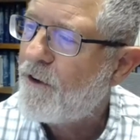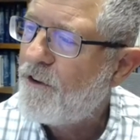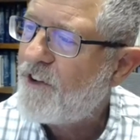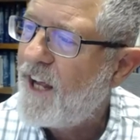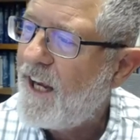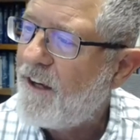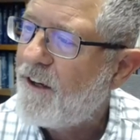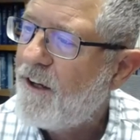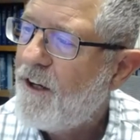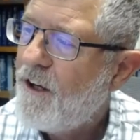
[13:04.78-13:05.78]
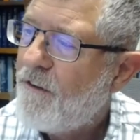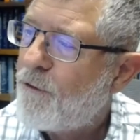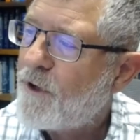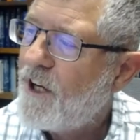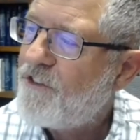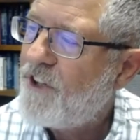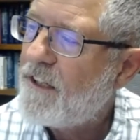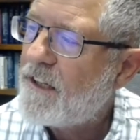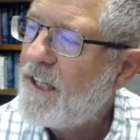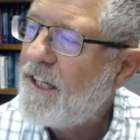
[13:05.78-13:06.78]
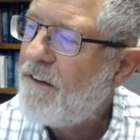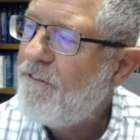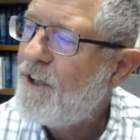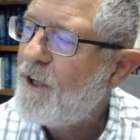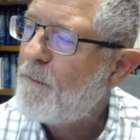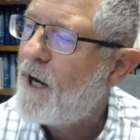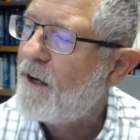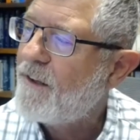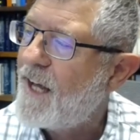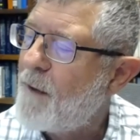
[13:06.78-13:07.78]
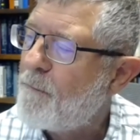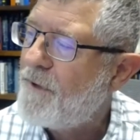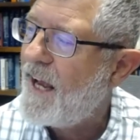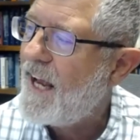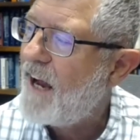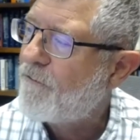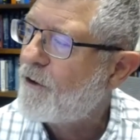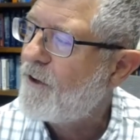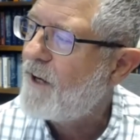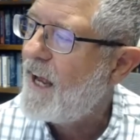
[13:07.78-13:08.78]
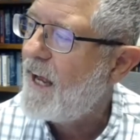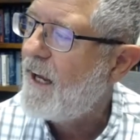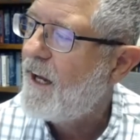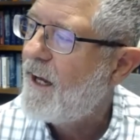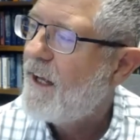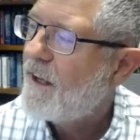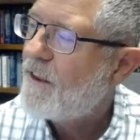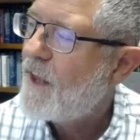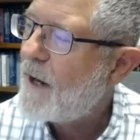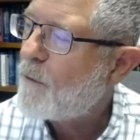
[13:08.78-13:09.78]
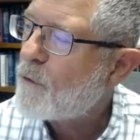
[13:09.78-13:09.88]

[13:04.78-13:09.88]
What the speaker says: Verse 8, for as he lived among them day after day, that